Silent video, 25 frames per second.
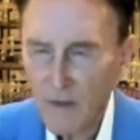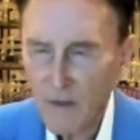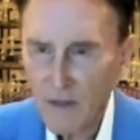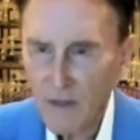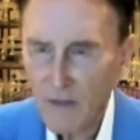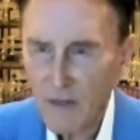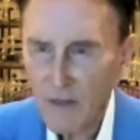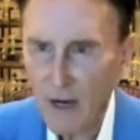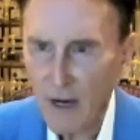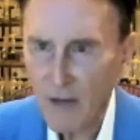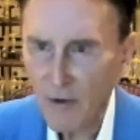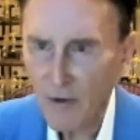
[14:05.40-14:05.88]

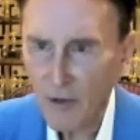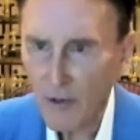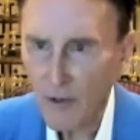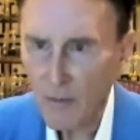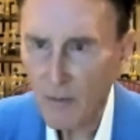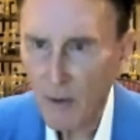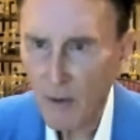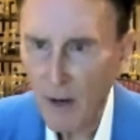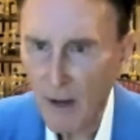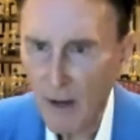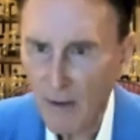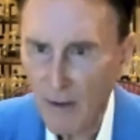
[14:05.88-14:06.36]
stay on your
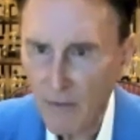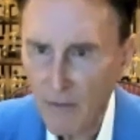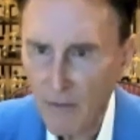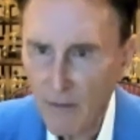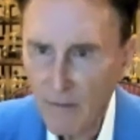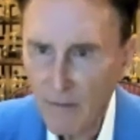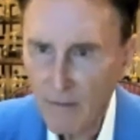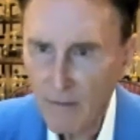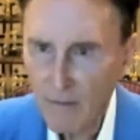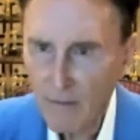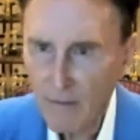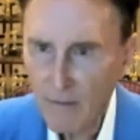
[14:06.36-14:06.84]
breath.
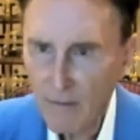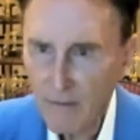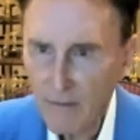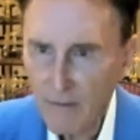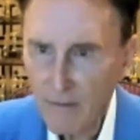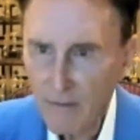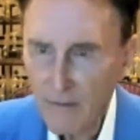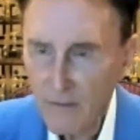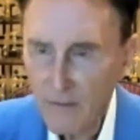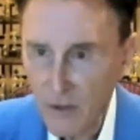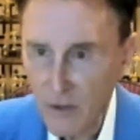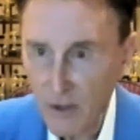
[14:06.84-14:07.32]

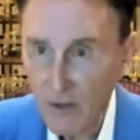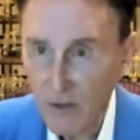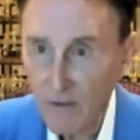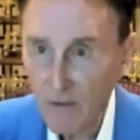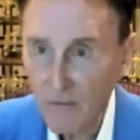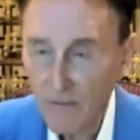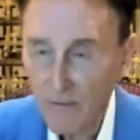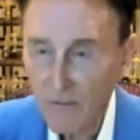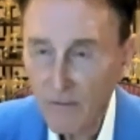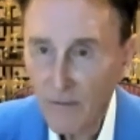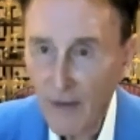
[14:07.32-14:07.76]
So,